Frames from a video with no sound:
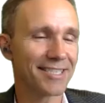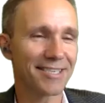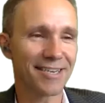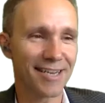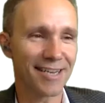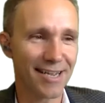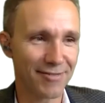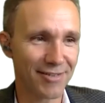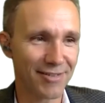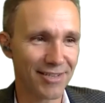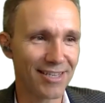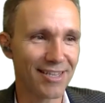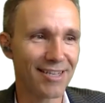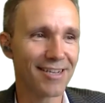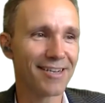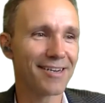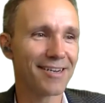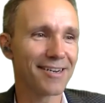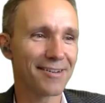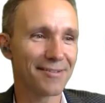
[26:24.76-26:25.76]
is going to have a
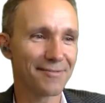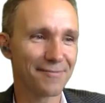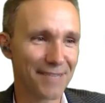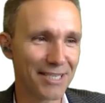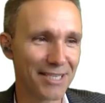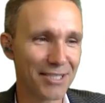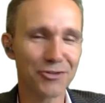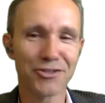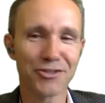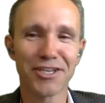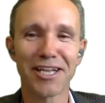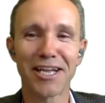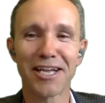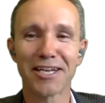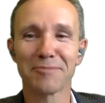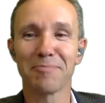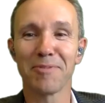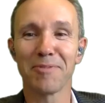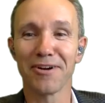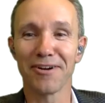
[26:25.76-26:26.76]
lot of interesting
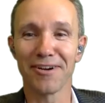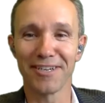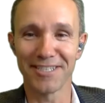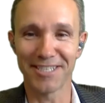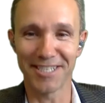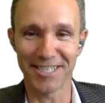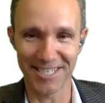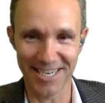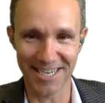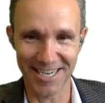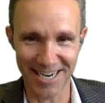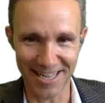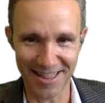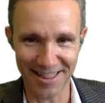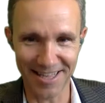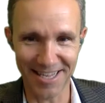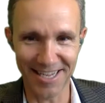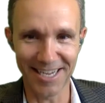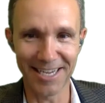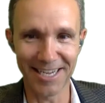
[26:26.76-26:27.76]
experiences in it, I
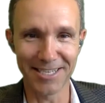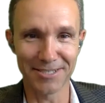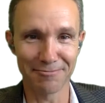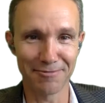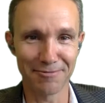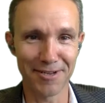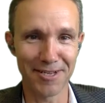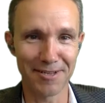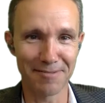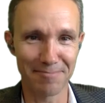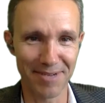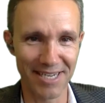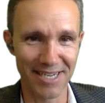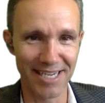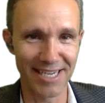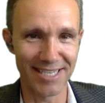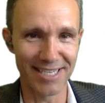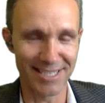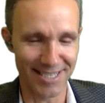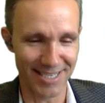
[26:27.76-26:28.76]
think, as we
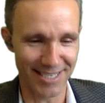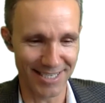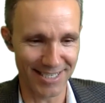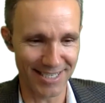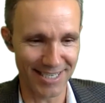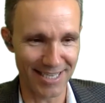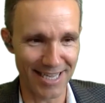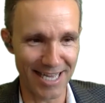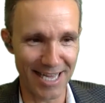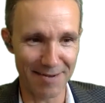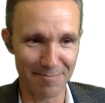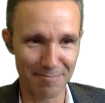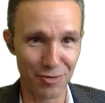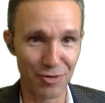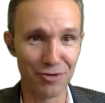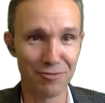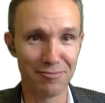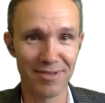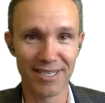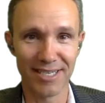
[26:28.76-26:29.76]
begin to see that
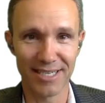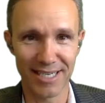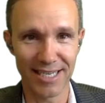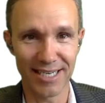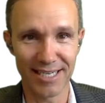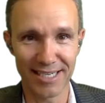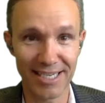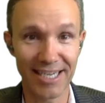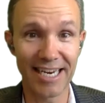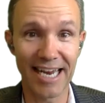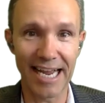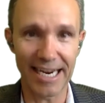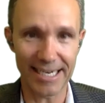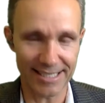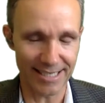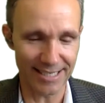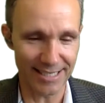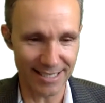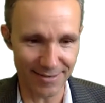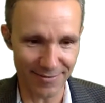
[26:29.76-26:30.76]
boom in
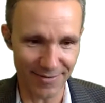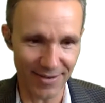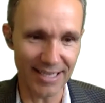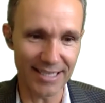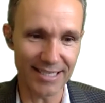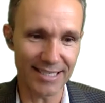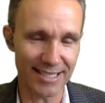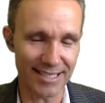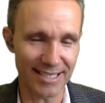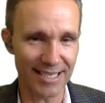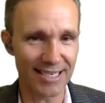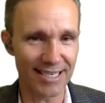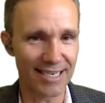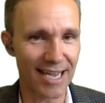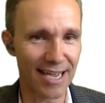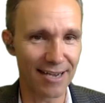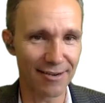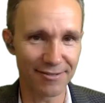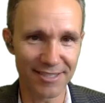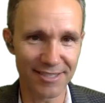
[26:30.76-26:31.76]
connected devices and
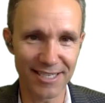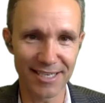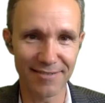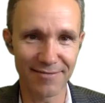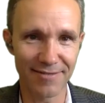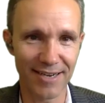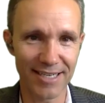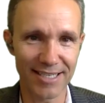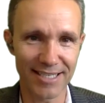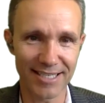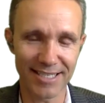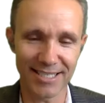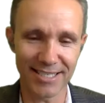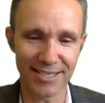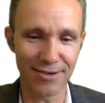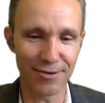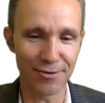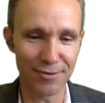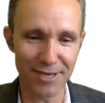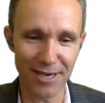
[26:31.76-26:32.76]
IoT devices.
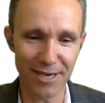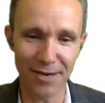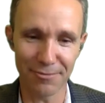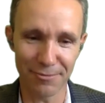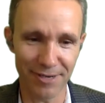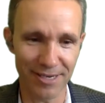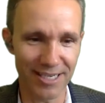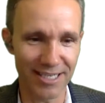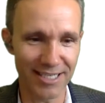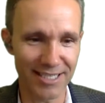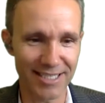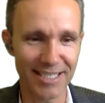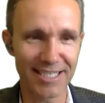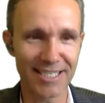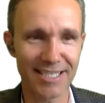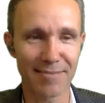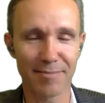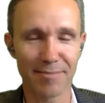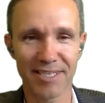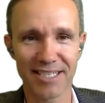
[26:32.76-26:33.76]
No doubt we're going to see
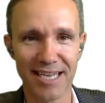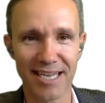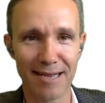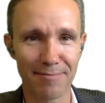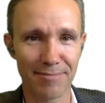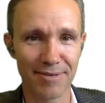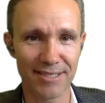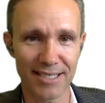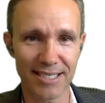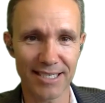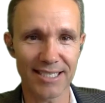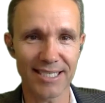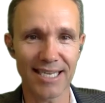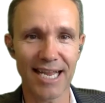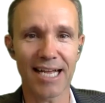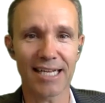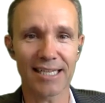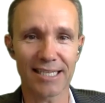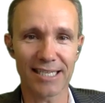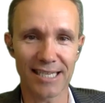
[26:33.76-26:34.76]
some examples
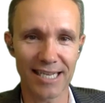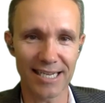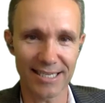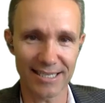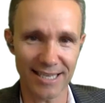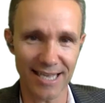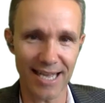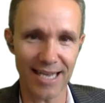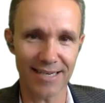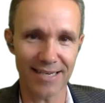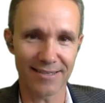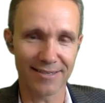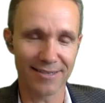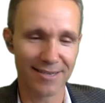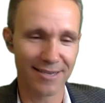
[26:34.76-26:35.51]
exactly like that.